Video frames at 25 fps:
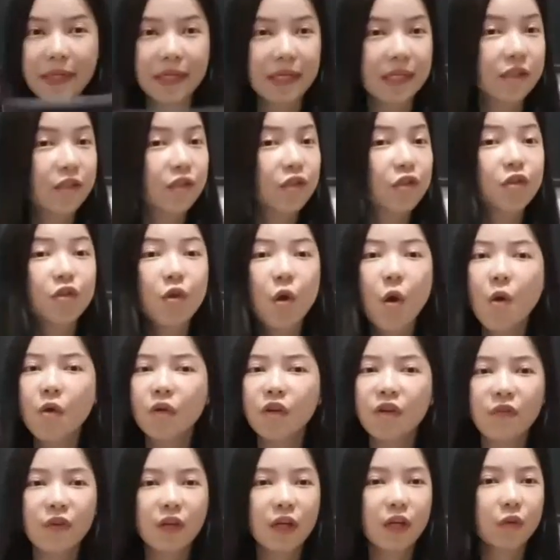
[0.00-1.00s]
it. It's so
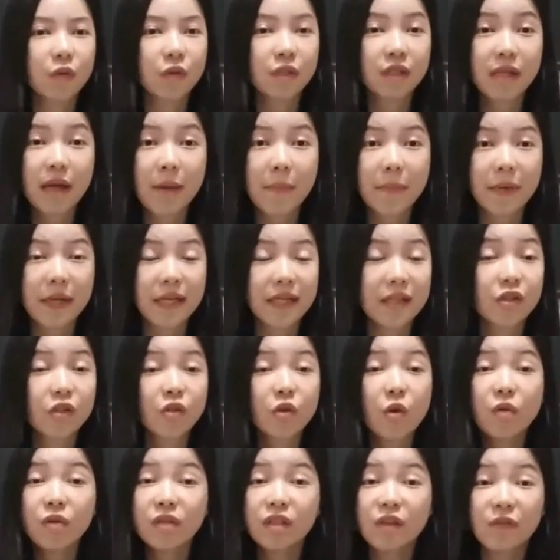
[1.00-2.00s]
difficult to snap it. It's
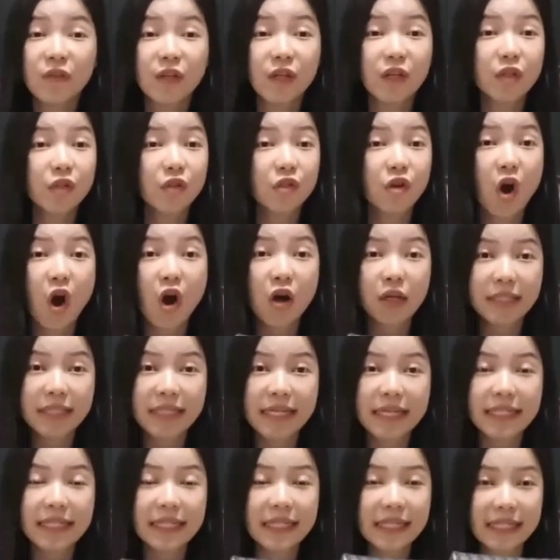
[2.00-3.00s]
so difficult to
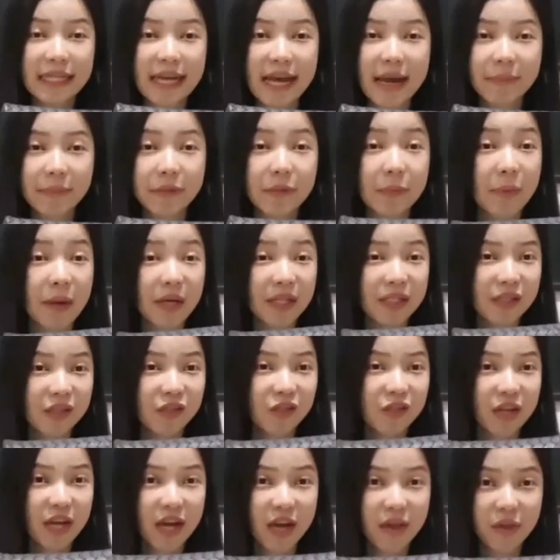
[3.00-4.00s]
coordinate the buttons
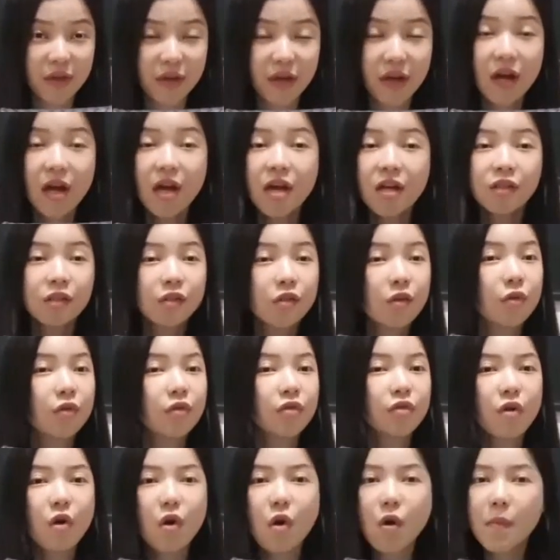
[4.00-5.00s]
together. So
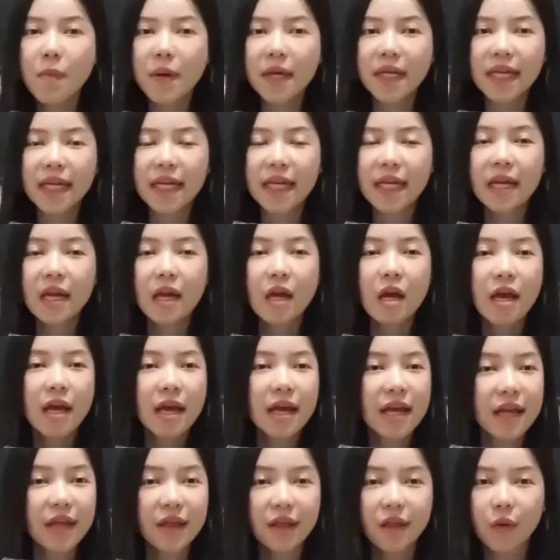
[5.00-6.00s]
nobody
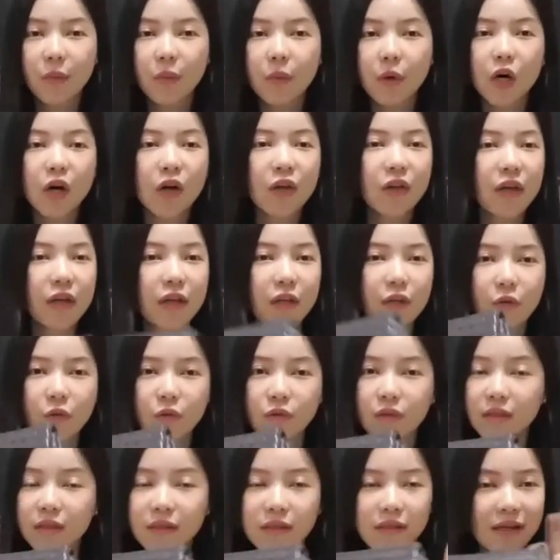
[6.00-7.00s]
in the world that
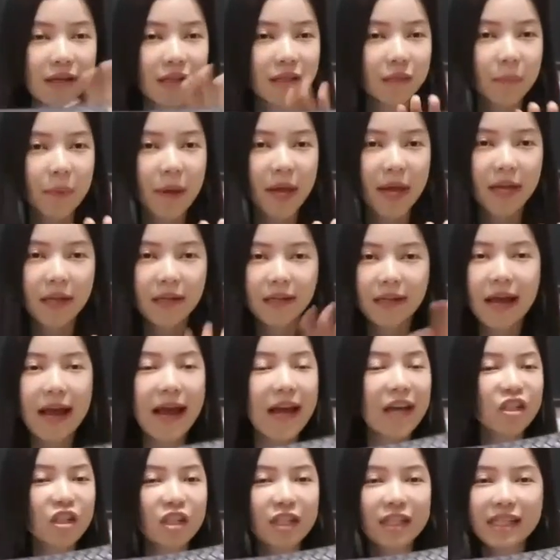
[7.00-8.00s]
uses this bag
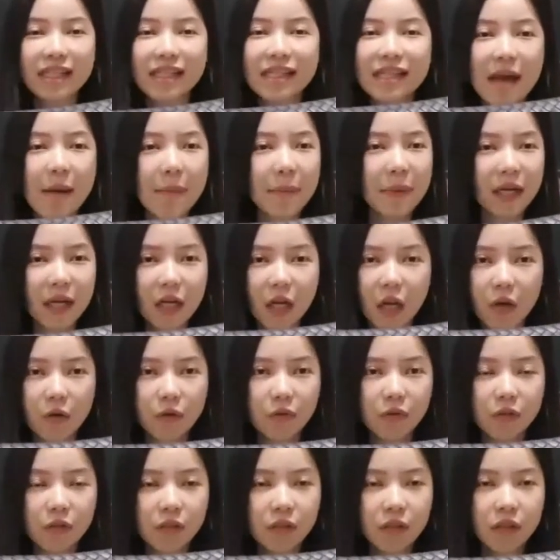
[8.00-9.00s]
actually snap it
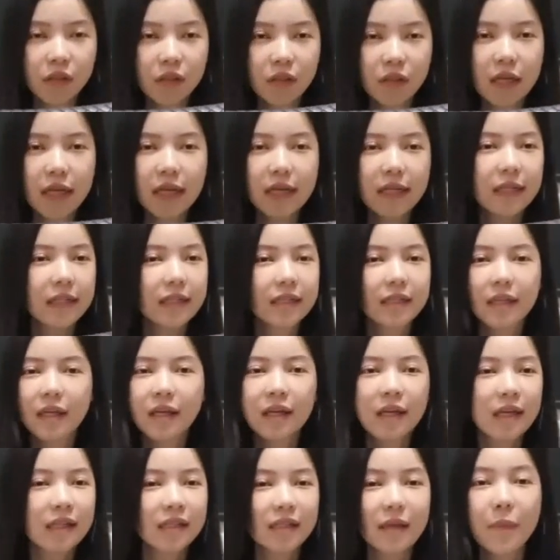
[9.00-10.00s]
close. It's
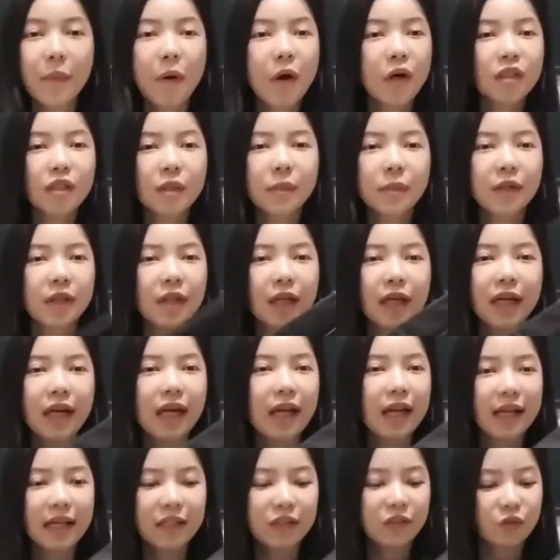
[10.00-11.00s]
impossible, like
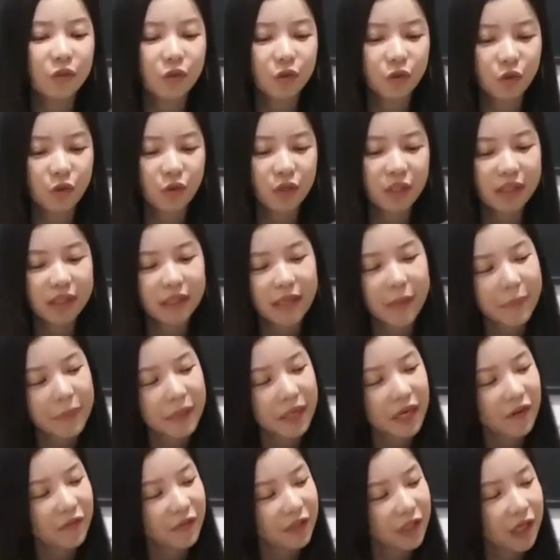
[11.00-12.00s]
unless you're going to snap it
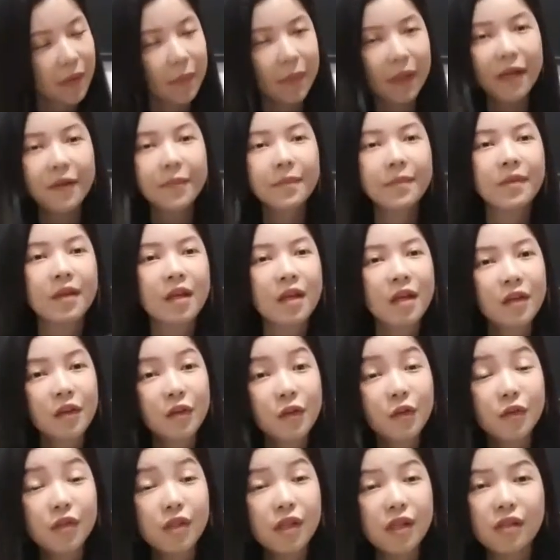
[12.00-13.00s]
every time like
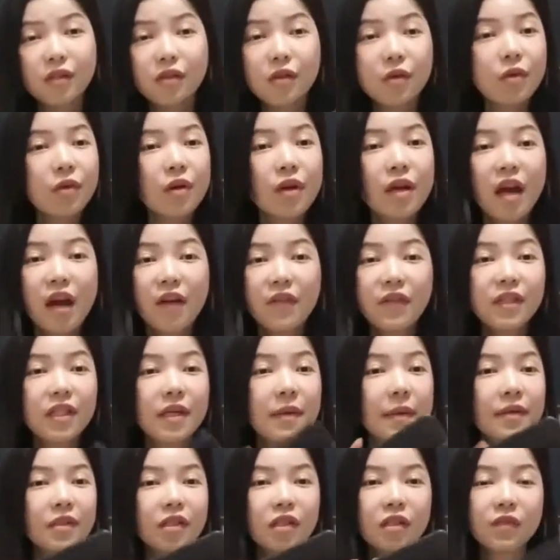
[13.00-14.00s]
use it. So every
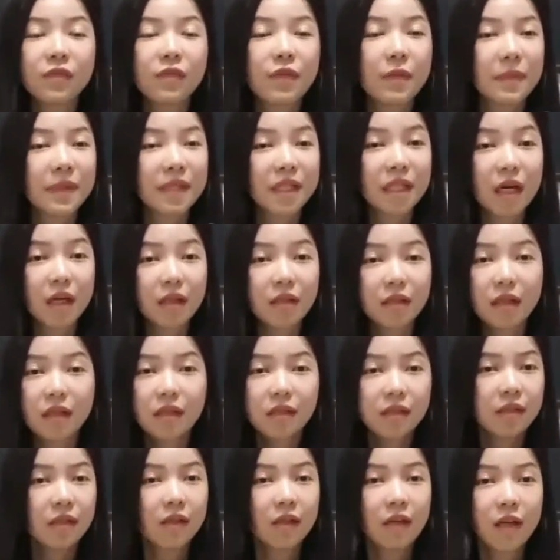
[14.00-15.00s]
time I just flip it down.
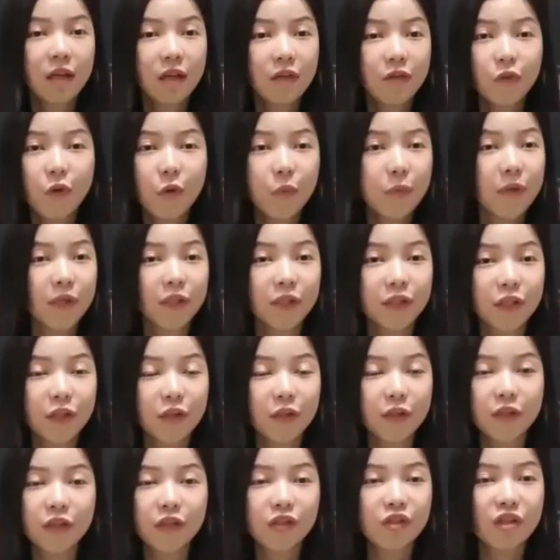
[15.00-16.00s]
It's no big
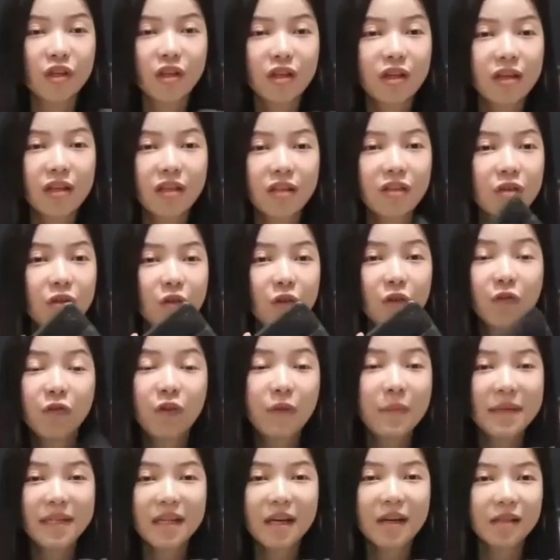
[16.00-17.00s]
deal. You
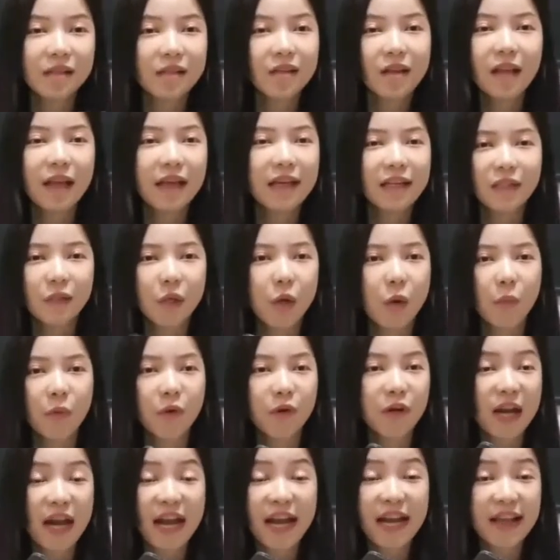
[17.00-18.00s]
flip it down, it's not like it's open
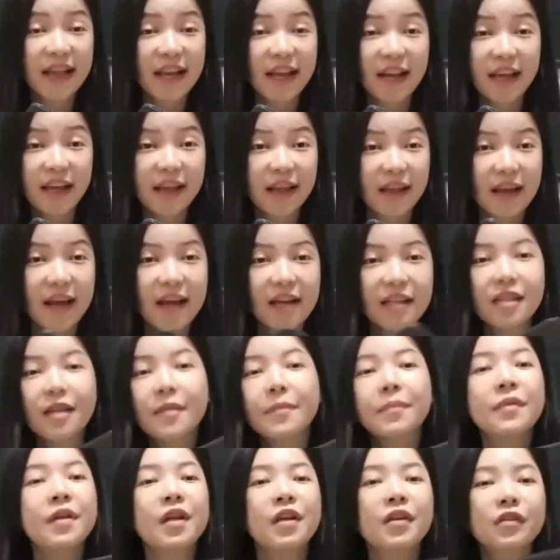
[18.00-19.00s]
or anything like that.
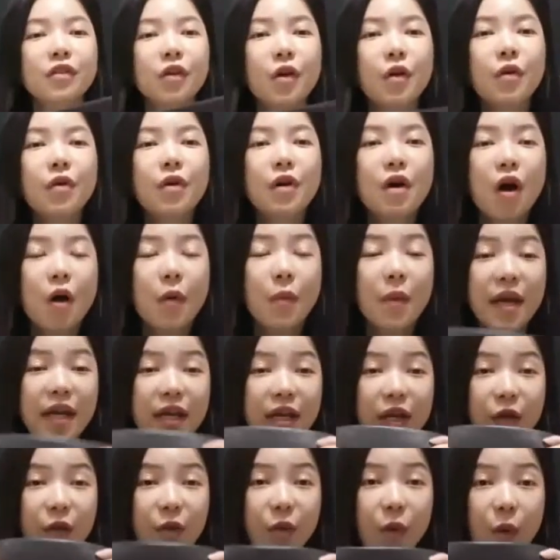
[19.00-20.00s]
So when
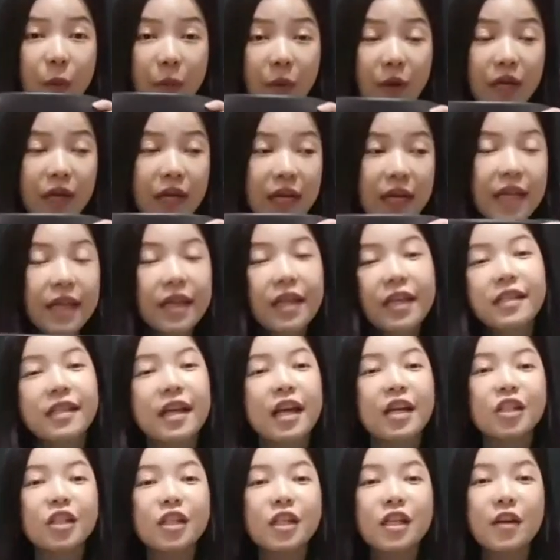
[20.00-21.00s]
you open it, there's
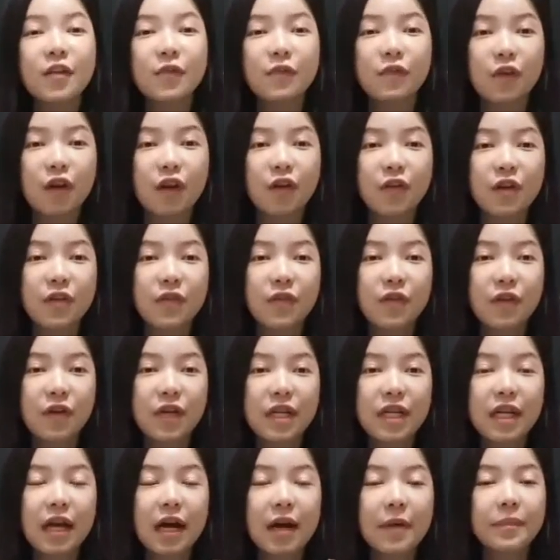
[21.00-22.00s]
actually a
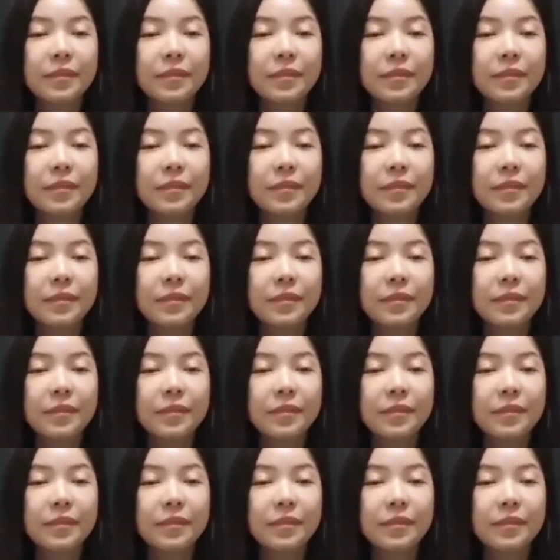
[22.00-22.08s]
very